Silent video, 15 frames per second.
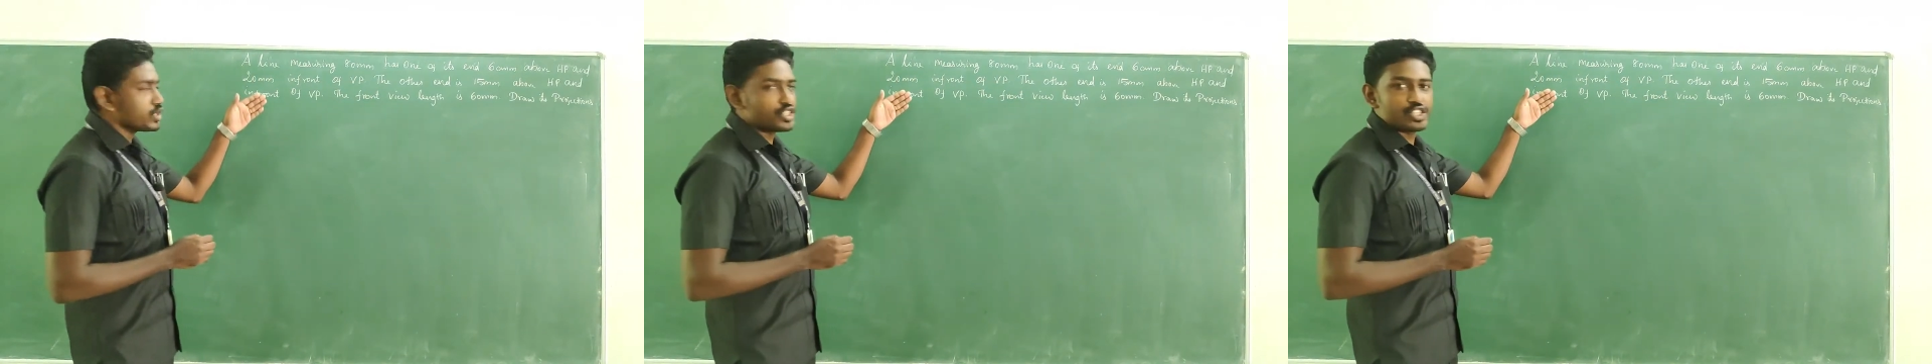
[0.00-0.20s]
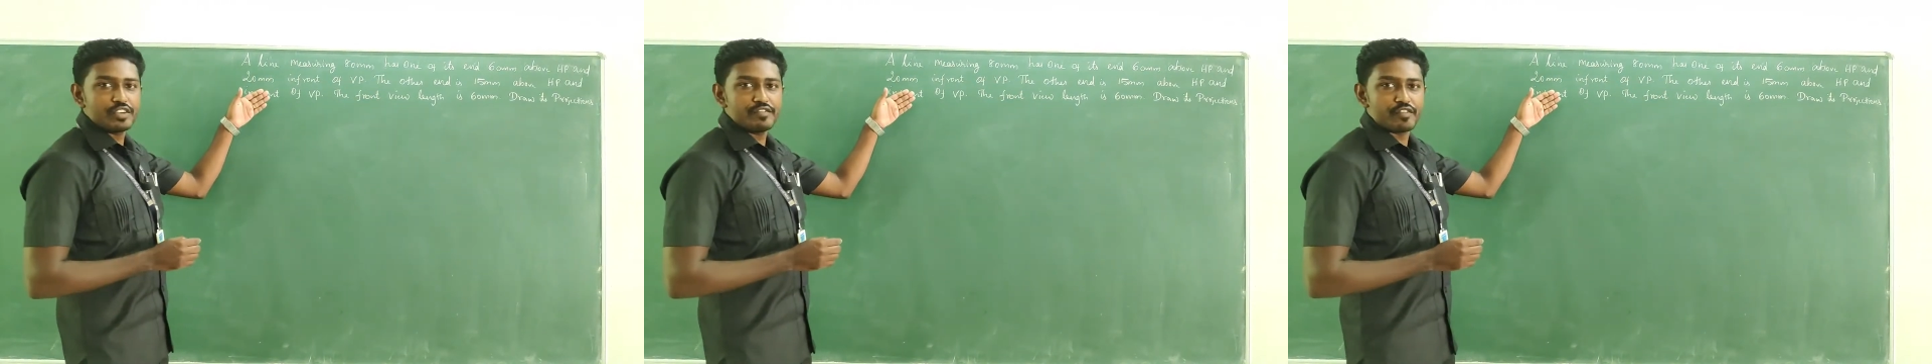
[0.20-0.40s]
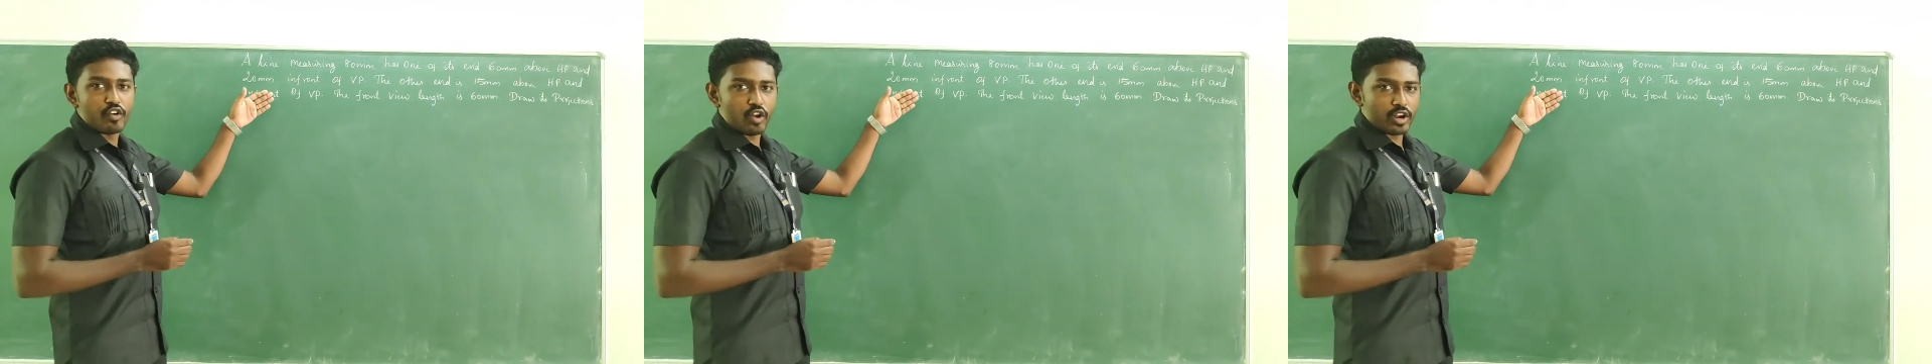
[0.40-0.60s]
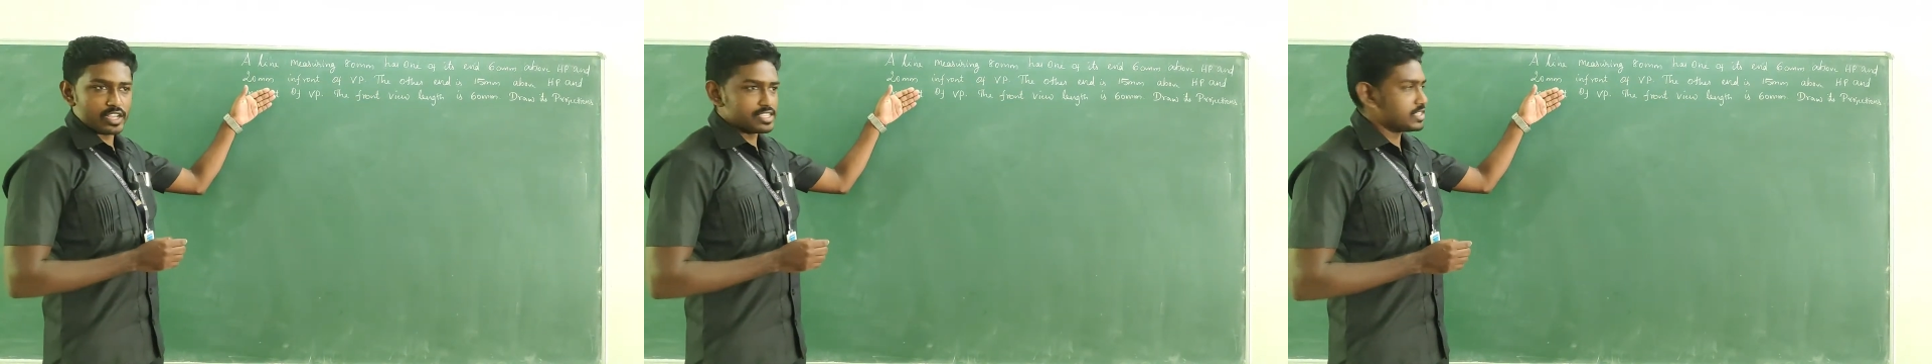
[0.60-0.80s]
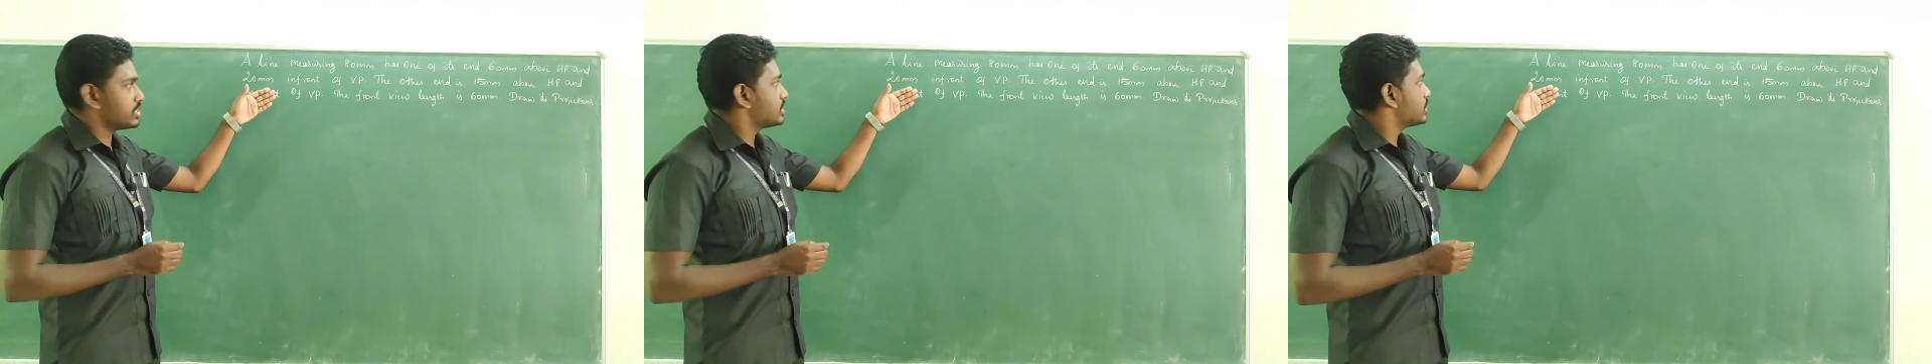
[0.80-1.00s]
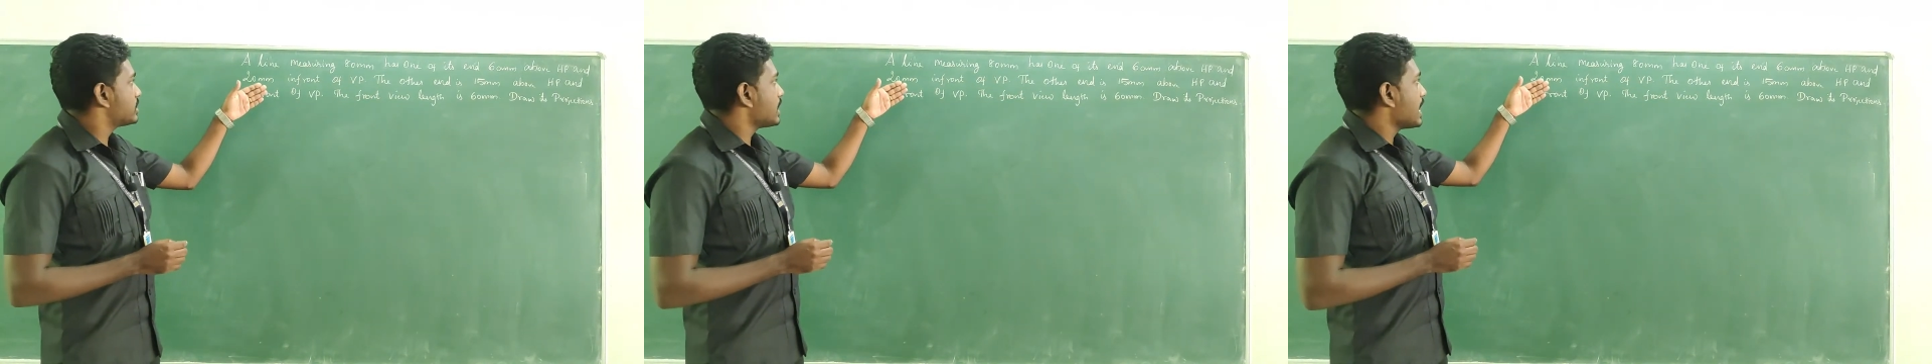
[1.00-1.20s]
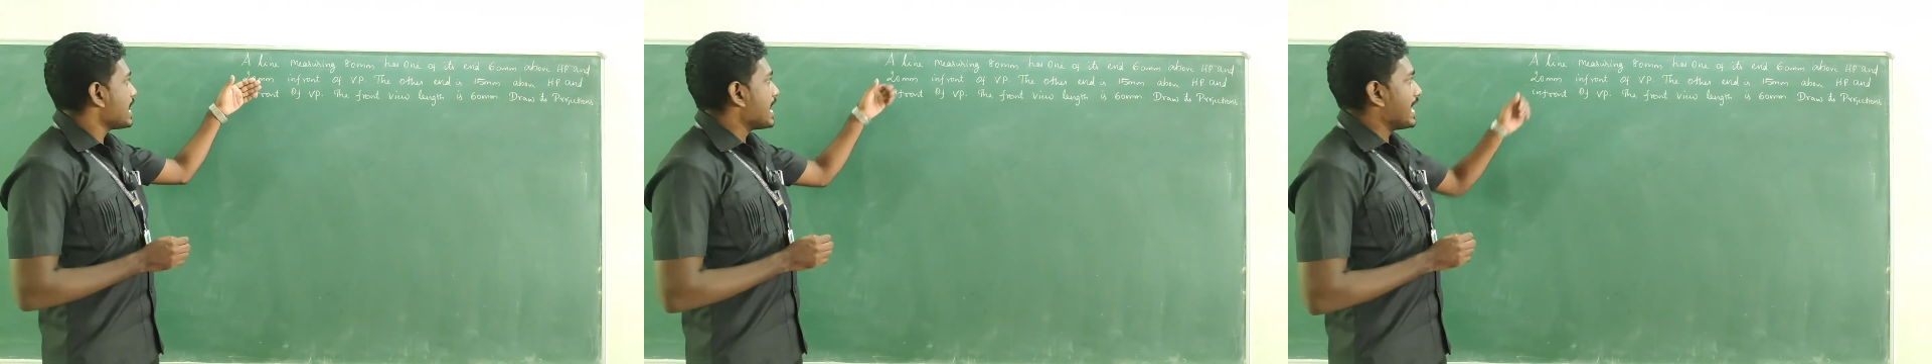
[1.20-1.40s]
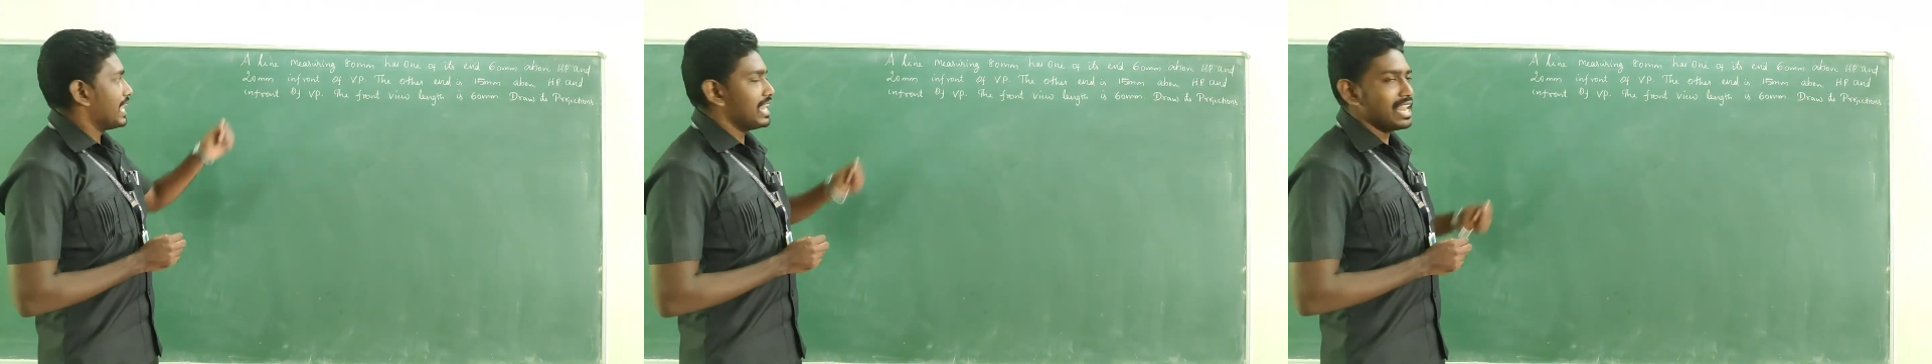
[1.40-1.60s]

question for us. A